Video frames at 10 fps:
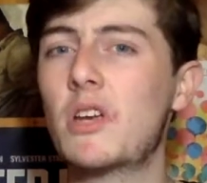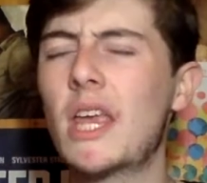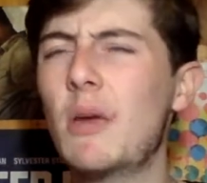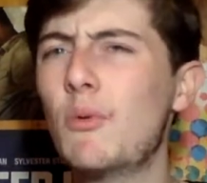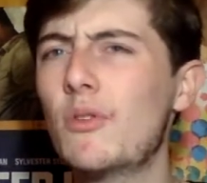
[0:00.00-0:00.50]

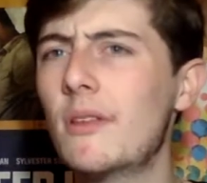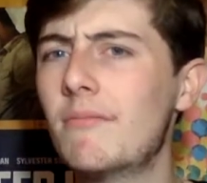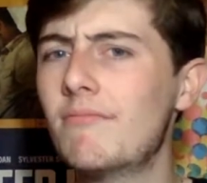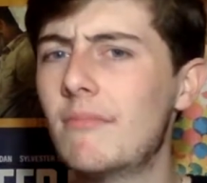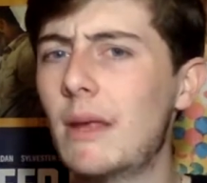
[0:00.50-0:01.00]
he wasn't,
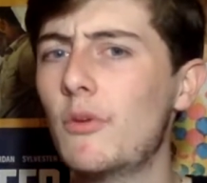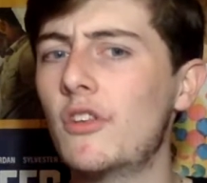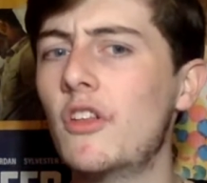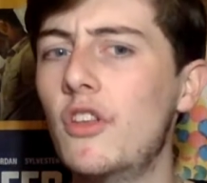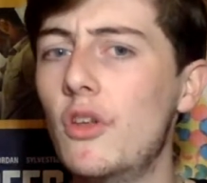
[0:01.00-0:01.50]
it
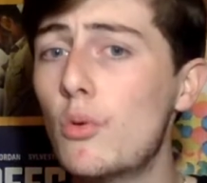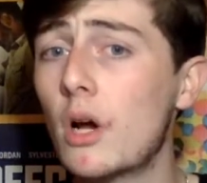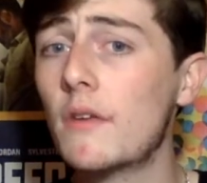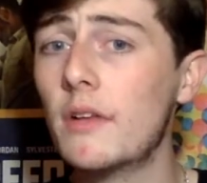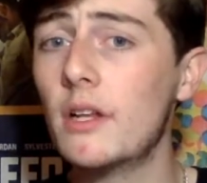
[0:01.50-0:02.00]
wasn't a new
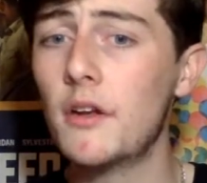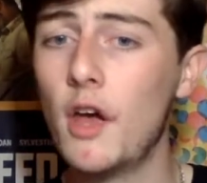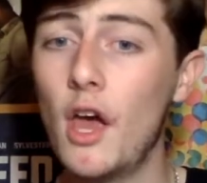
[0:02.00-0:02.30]
kind of villain,